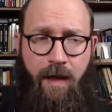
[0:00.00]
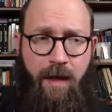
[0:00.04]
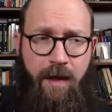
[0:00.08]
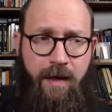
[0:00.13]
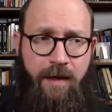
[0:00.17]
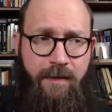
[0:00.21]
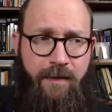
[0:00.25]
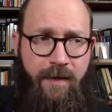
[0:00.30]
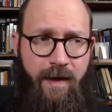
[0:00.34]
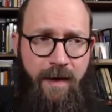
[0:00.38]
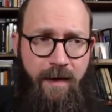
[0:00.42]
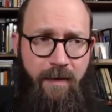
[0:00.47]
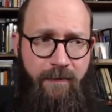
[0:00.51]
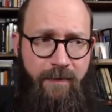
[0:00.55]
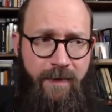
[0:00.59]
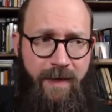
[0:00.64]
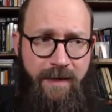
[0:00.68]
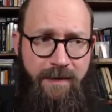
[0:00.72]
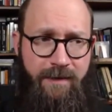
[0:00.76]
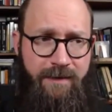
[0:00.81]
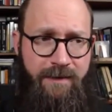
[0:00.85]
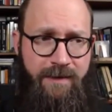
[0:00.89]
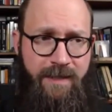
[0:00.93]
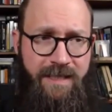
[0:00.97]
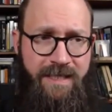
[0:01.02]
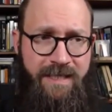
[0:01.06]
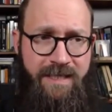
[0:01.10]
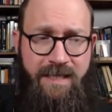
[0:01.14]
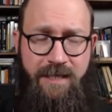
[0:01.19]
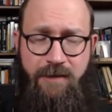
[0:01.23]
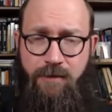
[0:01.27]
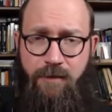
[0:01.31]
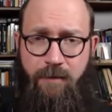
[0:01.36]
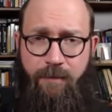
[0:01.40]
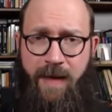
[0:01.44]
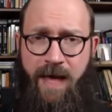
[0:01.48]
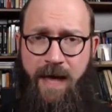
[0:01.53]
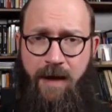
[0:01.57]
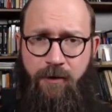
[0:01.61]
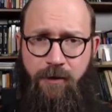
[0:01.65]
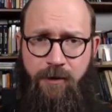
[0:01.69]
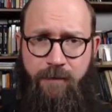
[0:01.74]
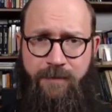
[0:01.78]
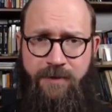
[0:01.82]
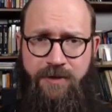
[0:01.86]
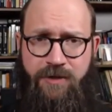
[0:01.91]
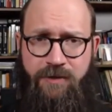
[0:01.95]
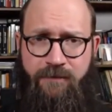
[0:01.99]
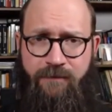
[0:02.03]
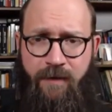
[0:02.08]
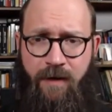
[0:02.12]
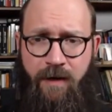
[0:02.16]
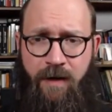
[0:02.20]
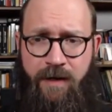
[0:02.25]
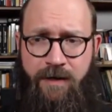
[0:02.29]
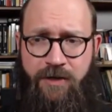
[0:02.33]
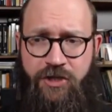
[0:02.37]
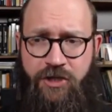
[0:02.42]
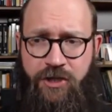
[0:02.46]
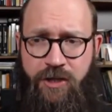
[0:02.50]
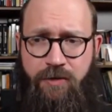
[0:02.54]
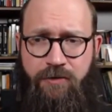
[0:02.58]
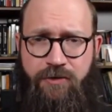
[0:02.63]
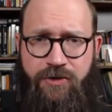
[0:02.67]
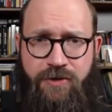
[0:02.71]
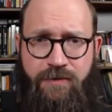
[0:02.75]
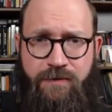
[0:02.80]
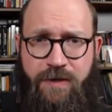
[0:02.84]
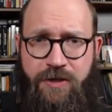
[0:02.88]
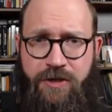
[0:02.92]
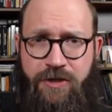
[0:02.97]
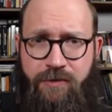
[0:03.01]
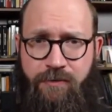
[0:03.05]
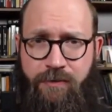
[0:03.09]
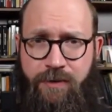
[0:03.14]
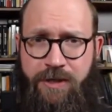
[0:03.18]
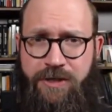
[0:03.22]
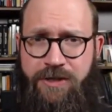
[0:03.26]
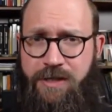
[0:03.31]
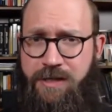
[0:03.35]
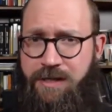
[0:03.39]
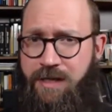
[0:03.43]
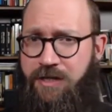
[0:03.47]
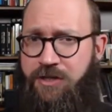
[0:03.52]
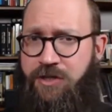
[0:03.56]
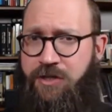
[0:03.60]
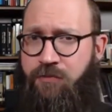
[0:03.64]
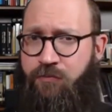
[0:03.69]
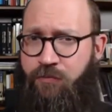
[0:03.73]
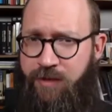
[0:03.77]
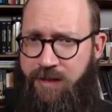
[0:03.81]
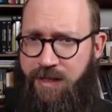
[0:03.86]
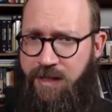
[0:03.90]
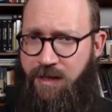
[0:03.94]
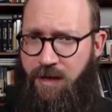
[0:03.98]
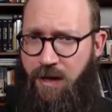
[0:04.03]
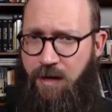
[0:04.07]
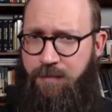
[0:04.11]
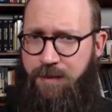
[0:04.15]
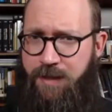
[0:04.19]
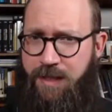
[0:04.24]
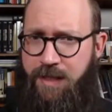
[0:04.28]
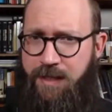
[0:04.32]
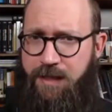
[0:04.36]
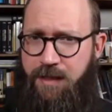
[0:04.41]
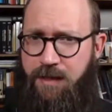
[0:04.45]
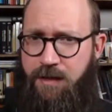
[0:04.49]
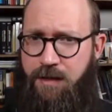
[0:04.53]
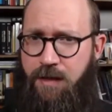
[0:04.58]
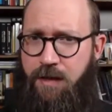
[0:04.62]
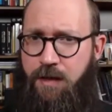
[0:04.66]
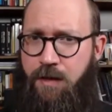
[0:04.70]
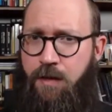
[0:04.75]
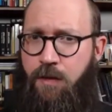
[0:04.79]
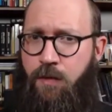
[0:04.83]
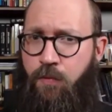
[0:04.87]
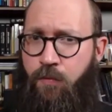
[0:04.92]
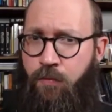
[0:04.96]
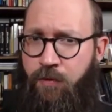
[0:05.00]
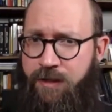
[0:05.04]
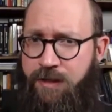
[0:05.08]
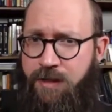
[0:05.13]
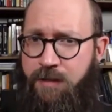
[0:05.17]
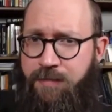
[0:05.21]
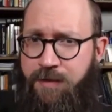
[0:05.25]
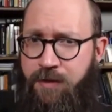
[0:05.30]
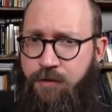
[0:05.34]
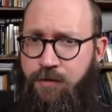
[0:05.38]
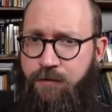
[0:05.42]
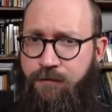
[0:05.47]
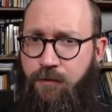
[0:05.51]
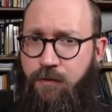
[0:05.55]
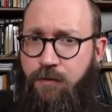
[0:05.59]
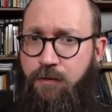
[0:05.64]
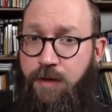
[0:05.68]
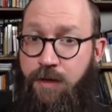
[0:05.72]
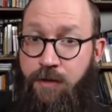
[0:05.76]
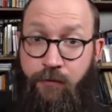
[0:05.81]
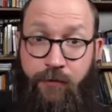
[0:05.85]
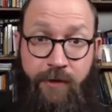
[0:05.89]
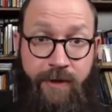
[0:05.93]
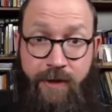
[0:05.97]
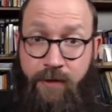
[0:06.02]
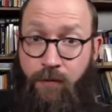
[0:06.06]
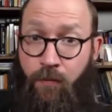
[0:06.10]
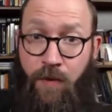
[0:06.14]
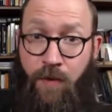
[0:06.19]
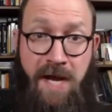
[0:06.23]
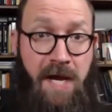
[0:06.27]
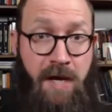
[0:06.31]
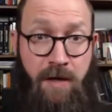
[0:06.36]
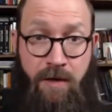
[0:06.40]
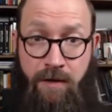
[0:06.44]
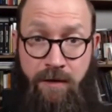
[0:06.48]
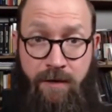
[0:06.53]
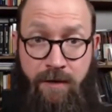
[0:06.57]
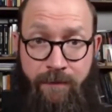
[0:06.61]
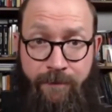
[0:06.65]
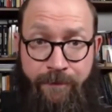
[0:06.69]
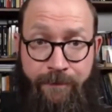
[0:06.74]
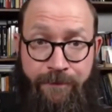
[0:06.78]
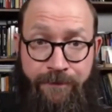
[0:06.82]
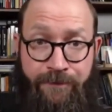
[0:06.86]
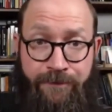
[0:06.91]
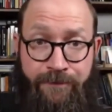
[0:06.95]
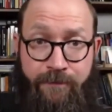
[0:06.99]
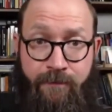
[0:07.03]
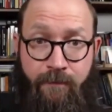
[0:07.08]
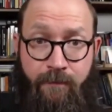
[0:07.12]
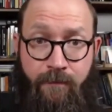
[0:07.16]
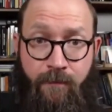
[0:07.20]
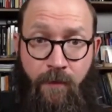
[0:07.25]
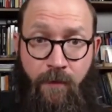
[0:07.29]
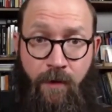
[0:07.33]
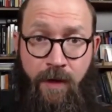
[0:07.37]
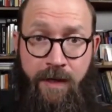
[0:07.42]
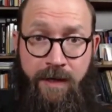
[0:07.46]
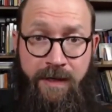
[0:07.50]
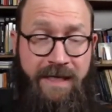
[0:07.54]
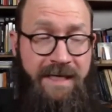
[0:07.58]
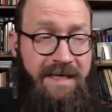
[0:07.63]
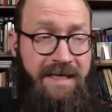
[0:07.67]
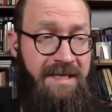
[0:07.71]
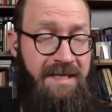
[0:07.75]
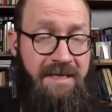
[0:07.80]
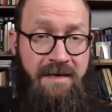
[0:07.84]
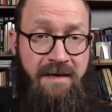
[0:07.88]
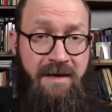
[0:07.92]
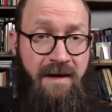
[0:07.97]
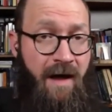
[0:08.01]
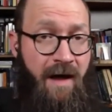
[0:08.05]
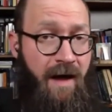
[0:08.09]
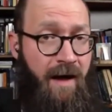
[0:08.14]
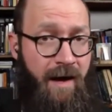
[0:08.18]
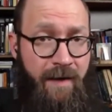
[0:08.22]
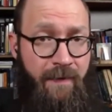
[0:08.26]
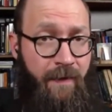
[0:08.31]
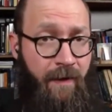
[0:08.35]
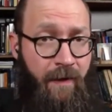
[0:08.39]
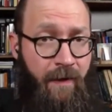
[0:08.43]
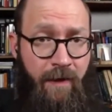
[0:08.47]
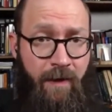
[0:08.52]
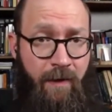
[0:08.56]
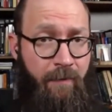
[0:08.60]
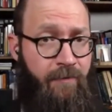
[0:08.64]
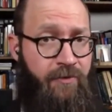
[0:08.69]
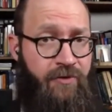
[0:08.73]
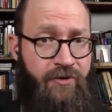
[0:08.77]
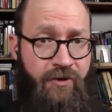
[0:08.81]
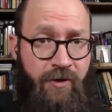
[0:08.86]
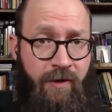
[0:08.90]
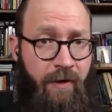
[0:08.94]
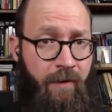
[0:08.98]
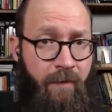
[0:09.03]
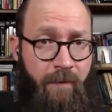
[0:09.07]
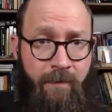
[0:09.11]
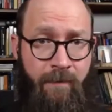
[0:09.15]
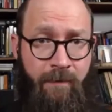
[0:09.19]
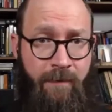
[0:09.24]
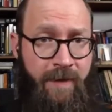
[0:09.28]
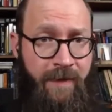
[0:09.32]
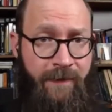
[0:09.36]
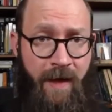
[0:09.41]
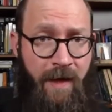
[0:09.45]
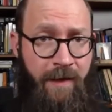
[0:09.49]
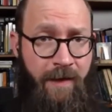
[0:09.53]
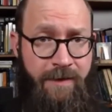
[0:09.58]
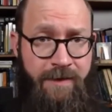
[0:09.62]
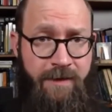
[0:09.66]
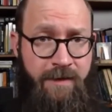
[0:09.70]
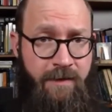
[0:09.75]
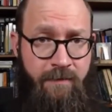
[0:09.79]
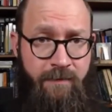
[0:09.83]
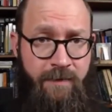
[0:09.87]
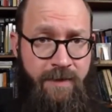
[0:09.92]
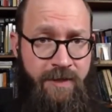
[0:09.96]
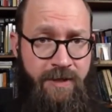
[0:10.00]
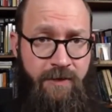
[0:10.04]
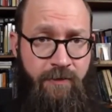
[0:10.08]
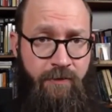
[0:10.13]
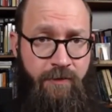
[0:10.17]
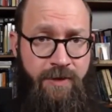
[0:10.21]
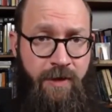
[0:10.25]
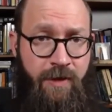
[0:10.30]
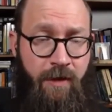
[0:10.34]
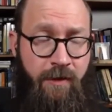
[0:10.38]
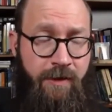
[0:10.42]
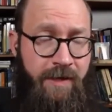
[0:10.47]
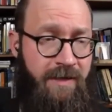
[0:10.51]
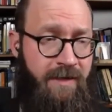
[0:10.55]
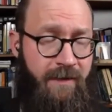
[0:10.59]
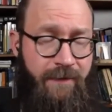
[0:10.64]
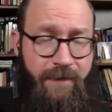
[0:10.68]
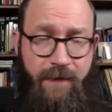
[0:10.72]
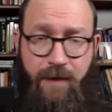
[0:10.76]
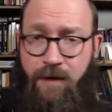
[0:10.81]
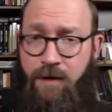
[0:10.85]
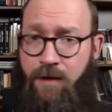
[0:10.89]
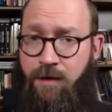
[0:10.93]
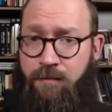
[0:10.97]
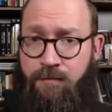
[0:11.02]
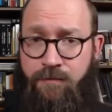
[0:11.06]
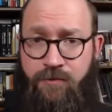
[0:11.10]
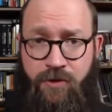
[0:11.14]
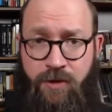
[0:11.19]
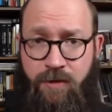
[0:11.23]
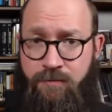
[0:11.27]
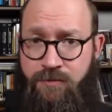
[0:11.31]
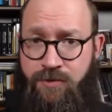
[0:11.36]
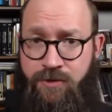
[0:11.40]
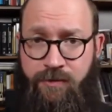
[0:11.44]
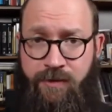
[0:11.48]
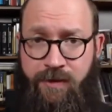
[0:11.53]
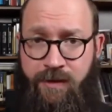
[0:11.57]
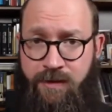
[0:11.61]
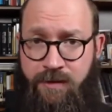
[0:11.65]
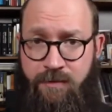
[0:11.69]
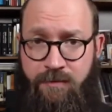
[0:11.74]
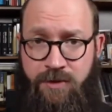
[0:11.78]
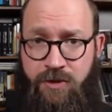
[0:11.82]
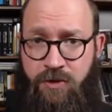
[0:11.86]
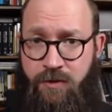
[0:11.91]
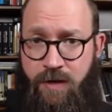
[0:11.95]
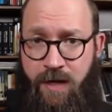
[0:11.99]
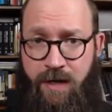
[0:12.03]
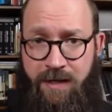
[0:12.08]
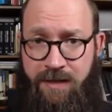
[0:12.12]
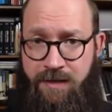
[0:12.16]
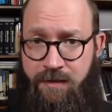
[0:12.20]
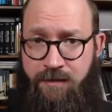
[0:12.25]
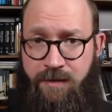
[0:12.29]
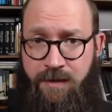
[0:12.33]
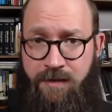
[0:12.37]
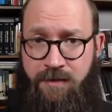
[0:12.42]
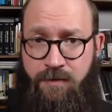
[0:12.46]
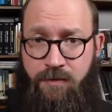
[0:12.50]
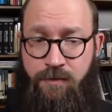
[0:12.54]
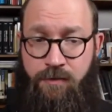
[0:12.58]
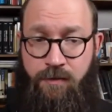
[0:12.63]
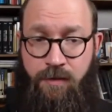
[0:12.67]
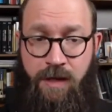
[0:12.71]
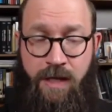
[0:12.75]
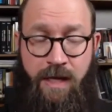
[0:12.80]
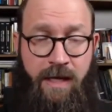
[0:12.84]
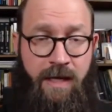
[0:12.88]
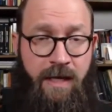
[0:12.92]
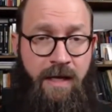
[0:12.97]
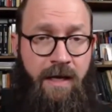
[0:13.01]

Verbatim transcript: and that that that secret power up that you find shows you that your religion is actually really complicated, really beautiful, and really weird, right? It is not the humdrum Catholicism that you were taught. It's not the humdrum Judaism you got at Sunday school.